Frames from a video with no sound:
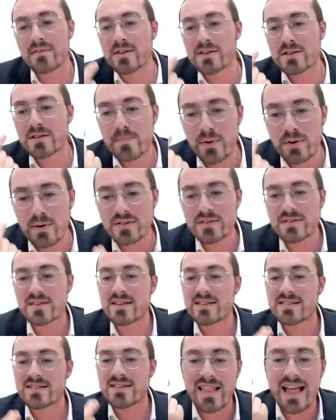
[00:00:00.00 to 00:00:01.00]
of this
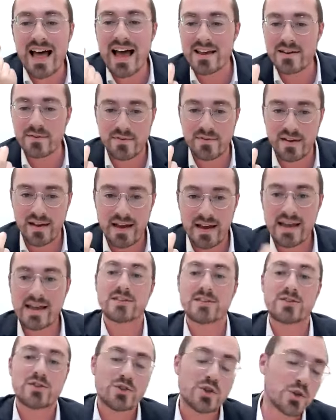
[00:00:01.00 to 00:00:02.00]
person's life,
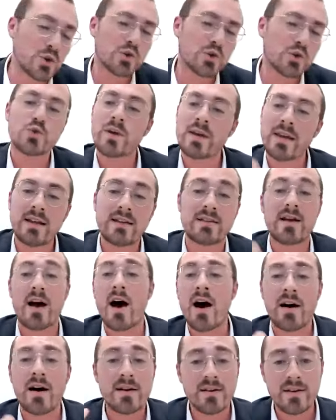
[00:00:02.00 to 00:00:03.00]
his children need to
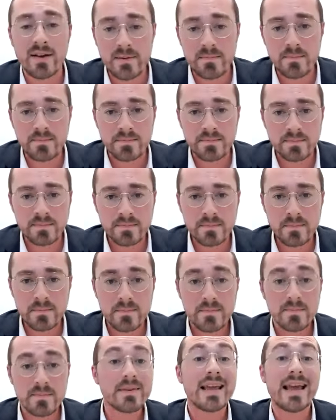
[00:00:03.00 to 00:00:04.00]
honor him
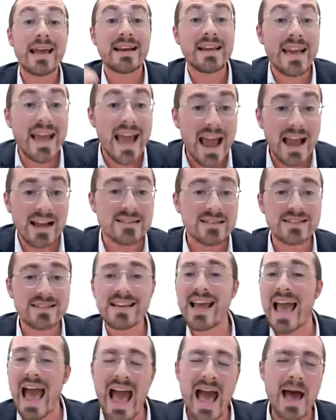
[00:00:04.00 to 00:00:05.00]
in case
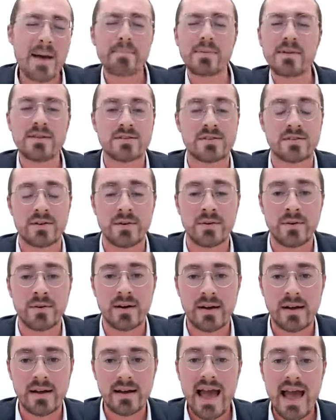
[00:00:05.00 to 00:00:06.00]
he happens
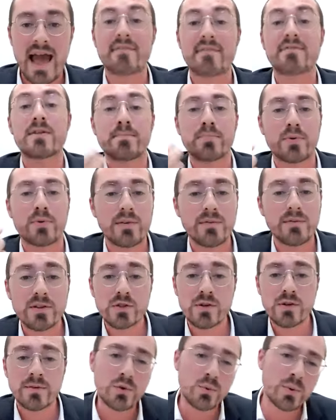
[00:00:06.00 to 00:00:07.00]
to have the
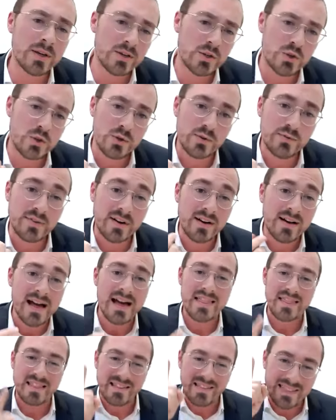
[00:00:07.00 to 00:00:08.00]
privilege of doing
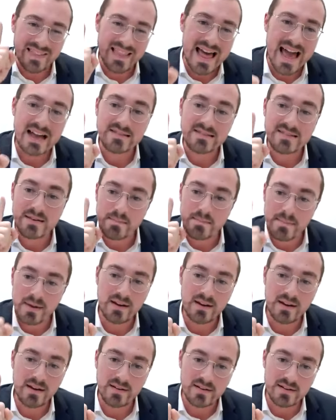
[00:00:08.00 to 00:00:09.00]
tshuva the last
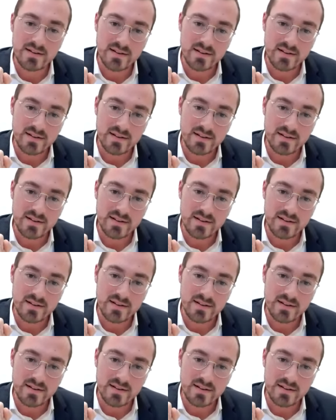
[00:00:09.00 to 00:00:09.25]
minute,